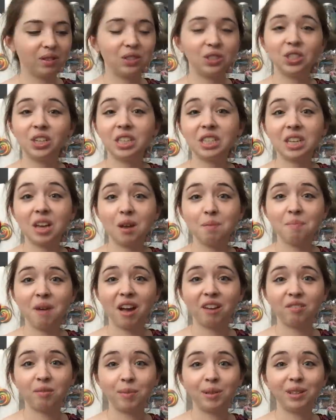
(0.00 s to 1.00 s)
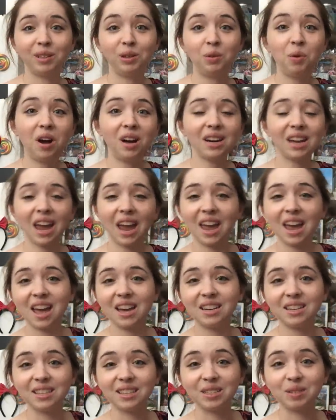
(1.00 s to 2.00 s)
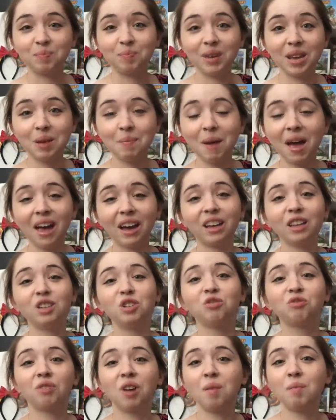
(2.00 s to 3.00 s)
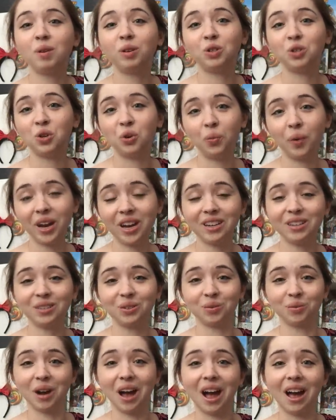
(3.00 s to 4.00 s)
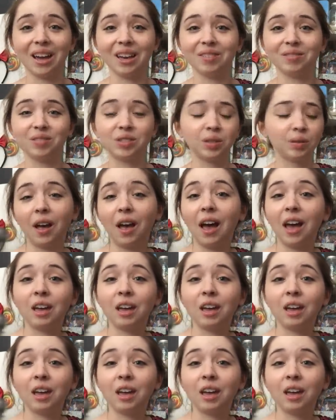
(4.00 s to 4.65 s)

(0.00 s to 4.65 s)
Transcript: Just got back from a little walk and this big package from Joann's arrived.